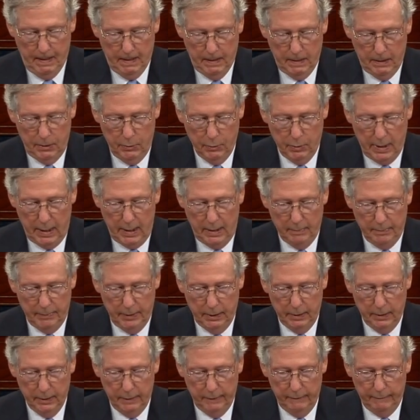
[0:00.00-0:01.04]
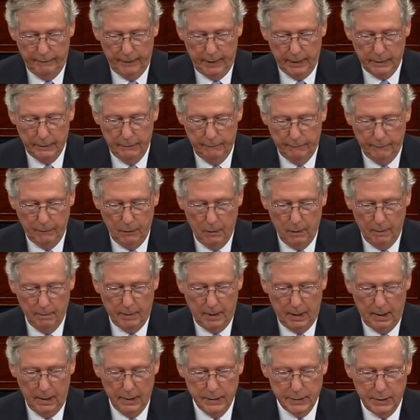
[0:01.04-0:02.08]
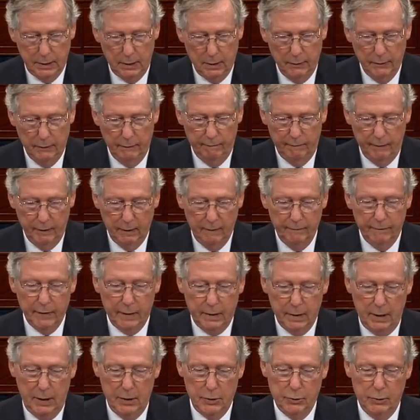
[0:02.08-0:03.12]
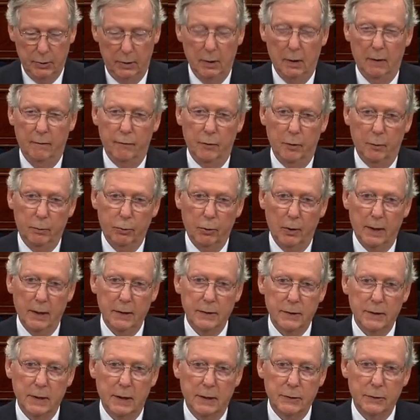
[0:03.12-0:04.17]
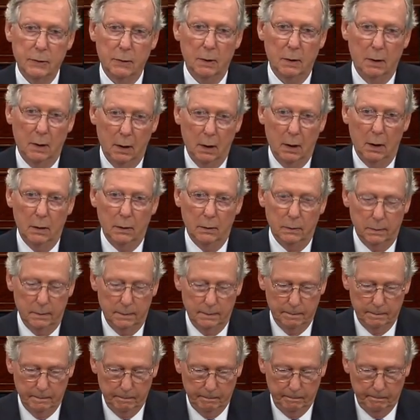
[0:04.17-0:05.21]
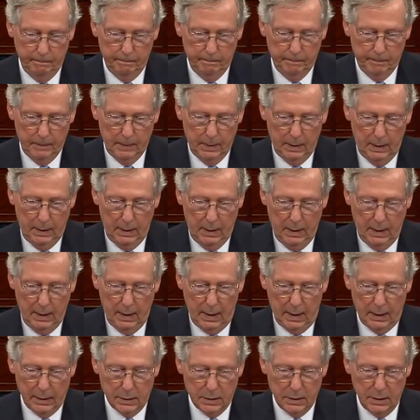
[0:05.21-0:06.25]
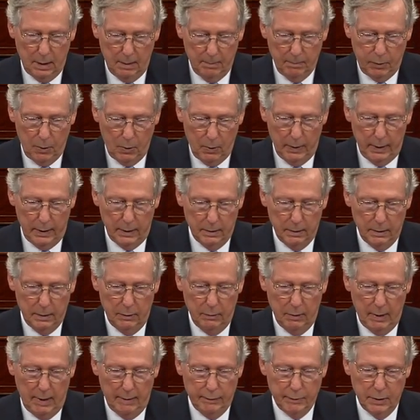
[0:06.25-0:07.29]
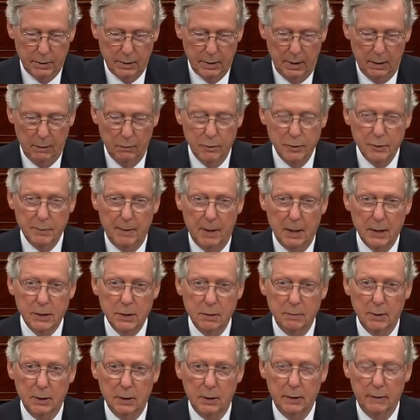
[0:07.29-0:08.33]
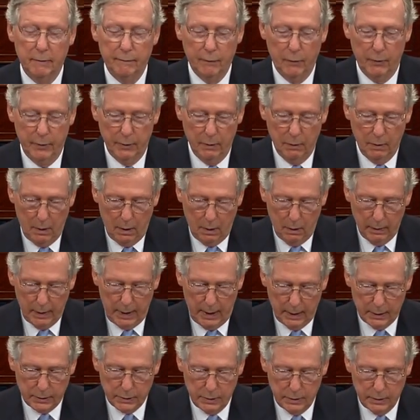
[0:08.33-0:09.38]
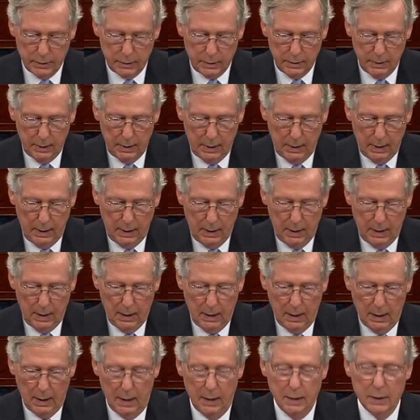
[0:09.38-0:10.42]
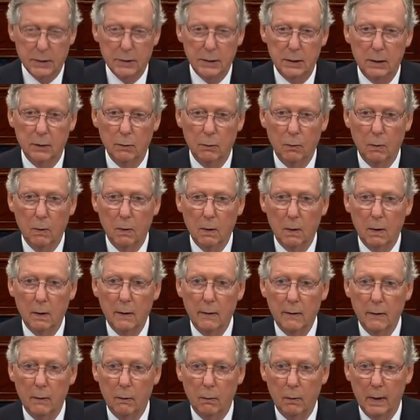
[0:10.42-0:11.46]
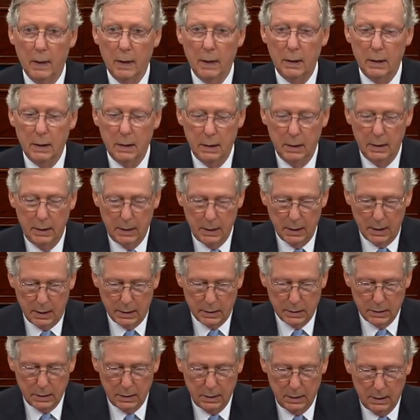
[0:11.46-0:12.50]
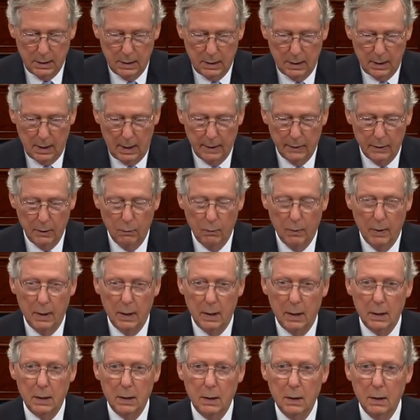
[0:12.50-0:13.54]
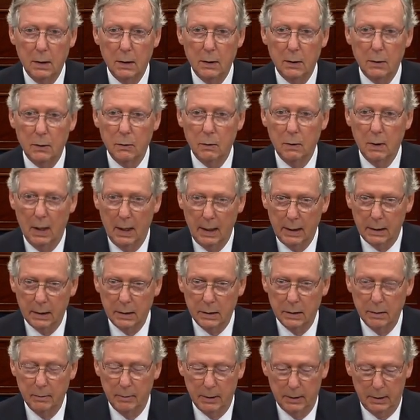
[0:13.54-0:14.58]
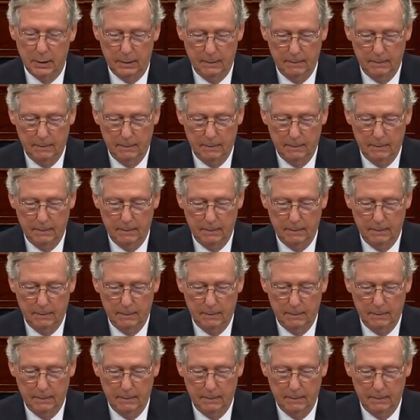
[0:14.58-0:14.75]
You can't build an effective foreign policy on the vilification of your predecessor alone. At some point, you have to take responsibility for your own actions and see the world the way it is, not the way you'd like it to be.